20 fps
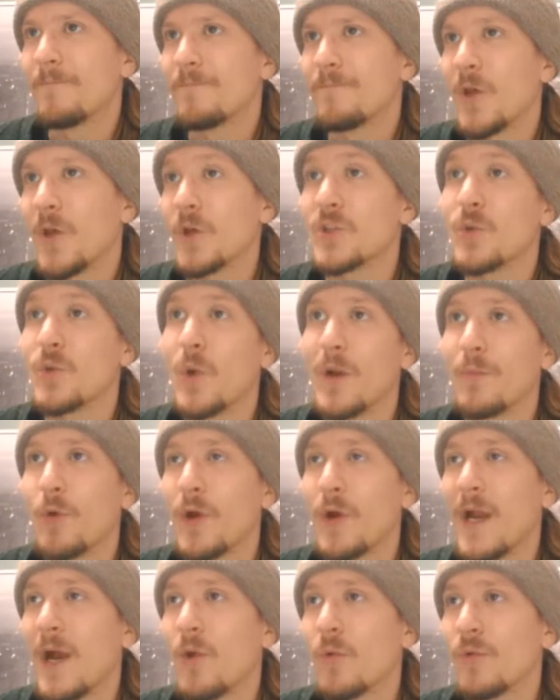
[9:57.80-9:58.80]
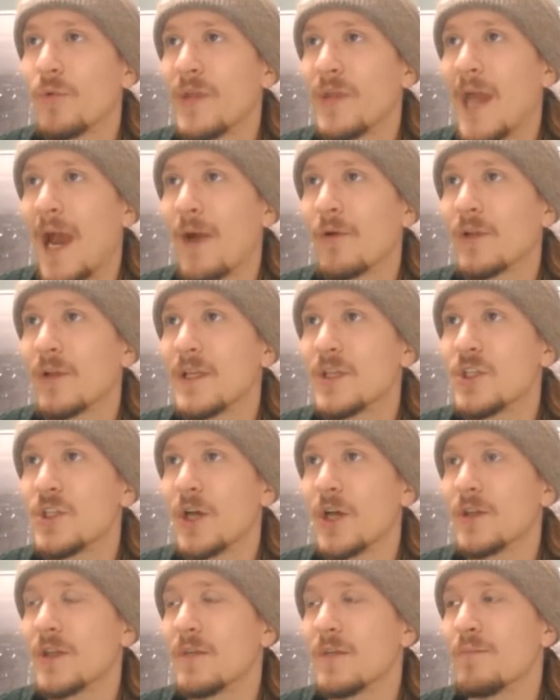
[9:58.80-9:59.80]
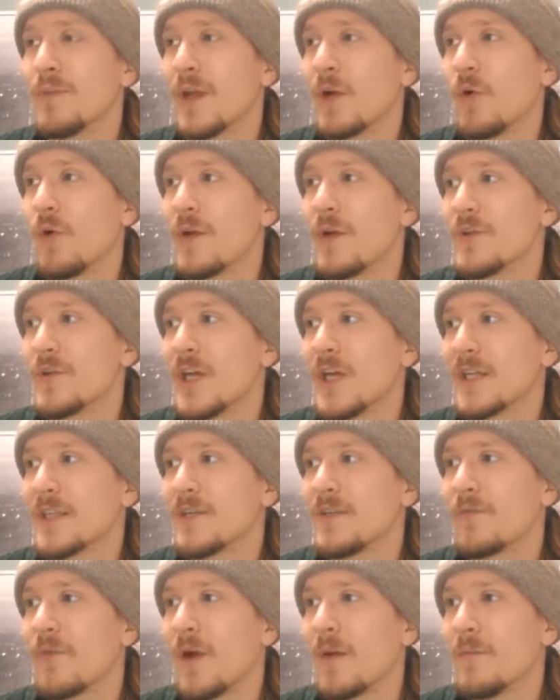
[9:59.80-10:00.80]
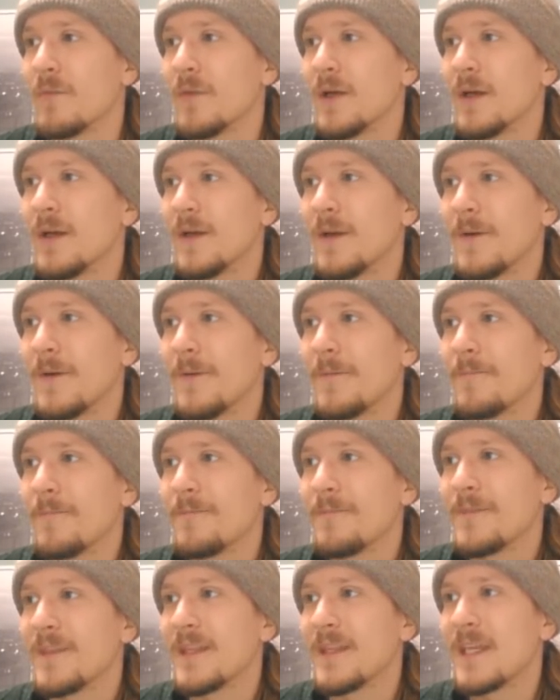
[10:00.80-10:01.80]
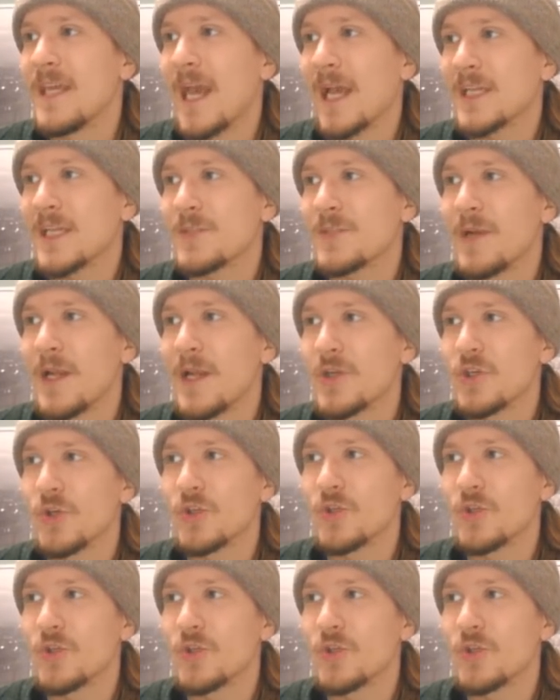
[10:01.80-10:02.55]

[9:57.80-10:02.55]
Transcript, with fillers: Also want to point out the hourly chart that Bitcoin rejected from, the exponential